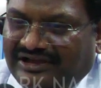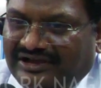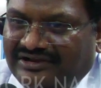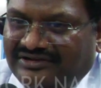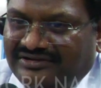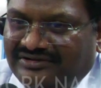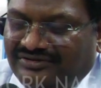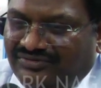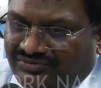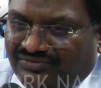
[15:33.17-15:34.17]
And
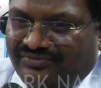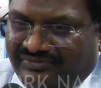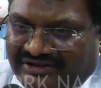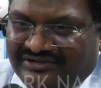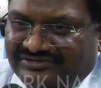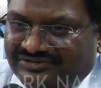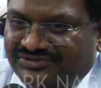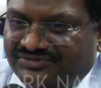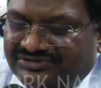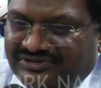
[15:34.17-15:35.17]
due to various
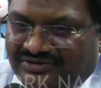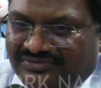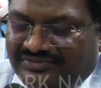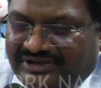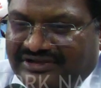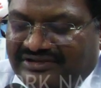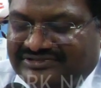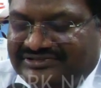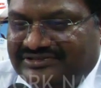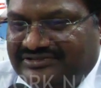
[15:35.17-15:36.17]
issues now, like I
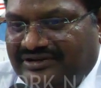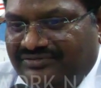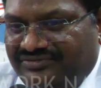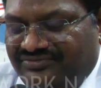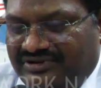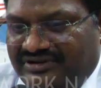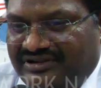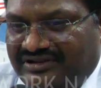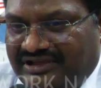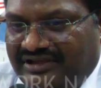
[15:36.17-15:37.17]
said, out of
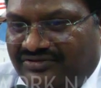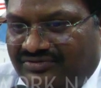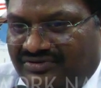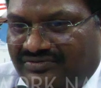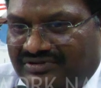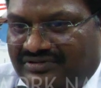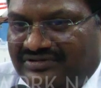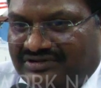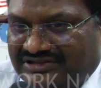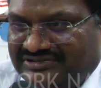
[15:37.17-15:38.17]
108, 21
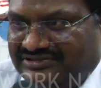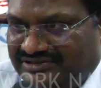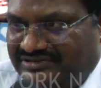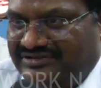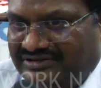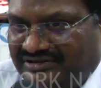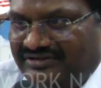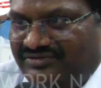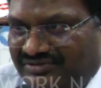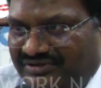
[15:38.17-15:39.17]
are concentrated in
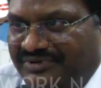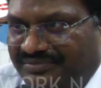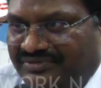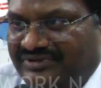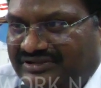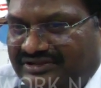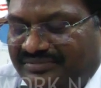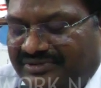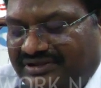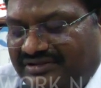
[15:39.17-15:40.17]
Dimapur, these
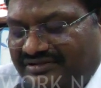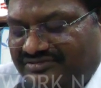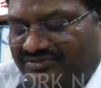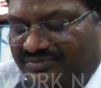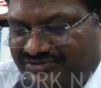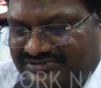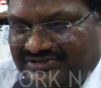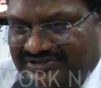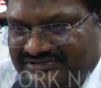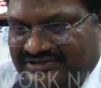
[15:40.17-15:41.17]
urban areas. So
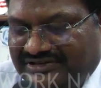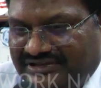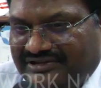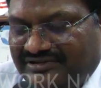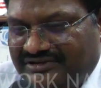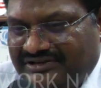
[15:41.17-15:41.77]
mostly these are here.